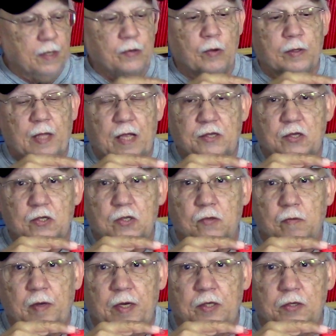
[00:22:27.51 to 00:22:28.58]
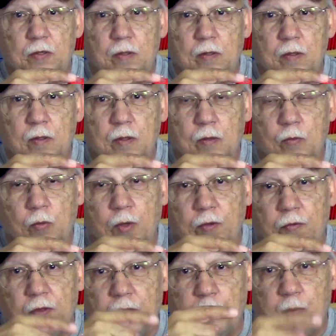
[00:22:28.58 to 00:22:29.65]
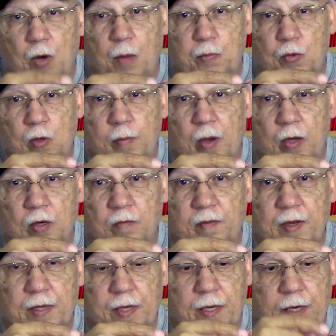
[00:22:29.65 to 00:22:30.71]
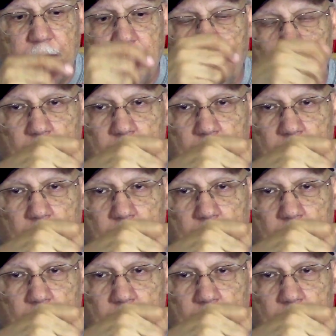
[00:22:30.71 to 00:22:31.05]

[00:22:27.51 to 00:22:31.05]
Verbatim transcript: You attach a syringe with the proper amount of ink in it,